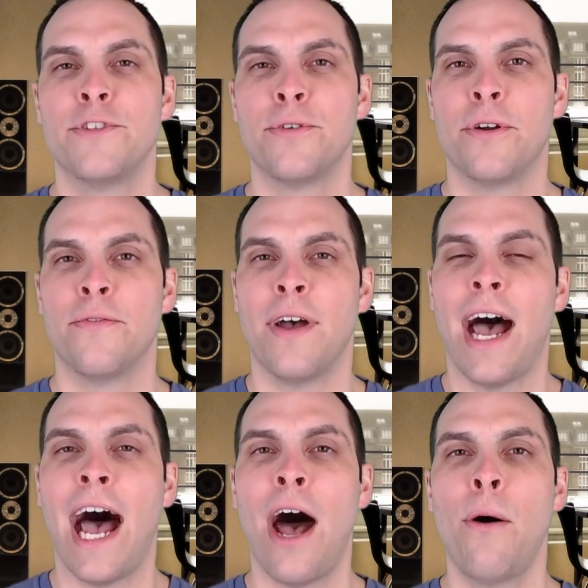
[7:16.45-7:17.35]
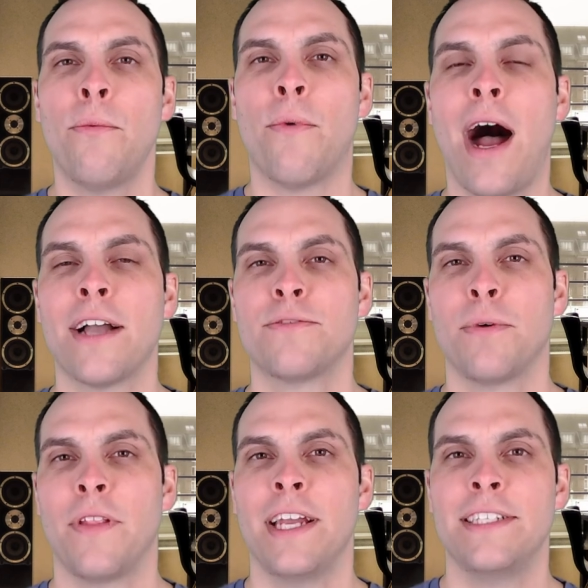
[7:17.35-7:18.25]
sort of how rocks
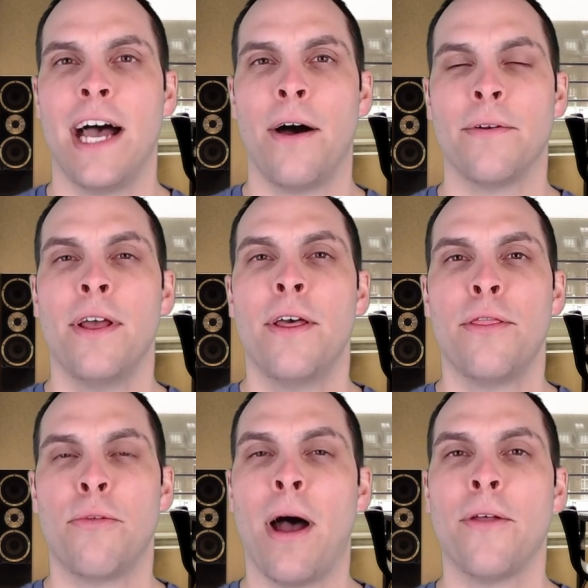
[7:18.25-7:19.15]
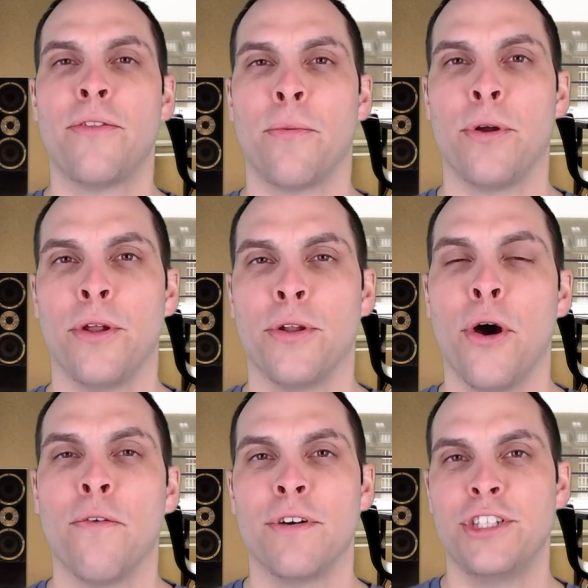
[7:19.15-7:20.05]
were laid down throughout the world
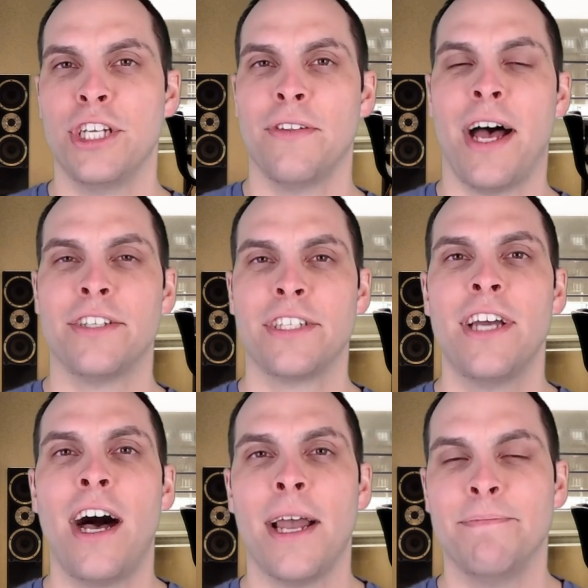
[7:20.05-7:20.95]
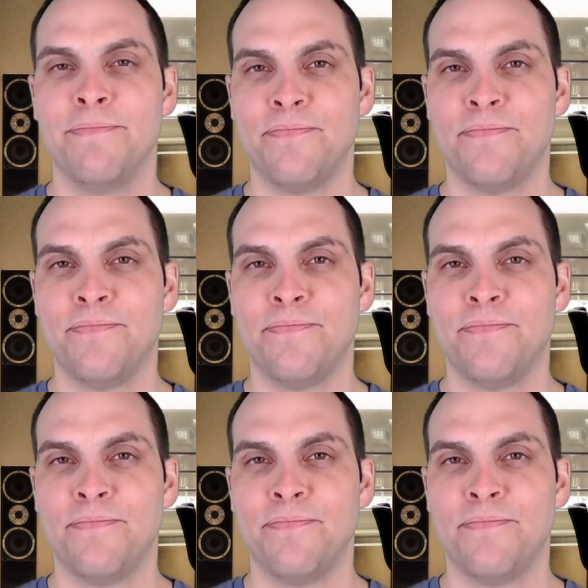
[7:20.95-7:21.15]
over geologic time.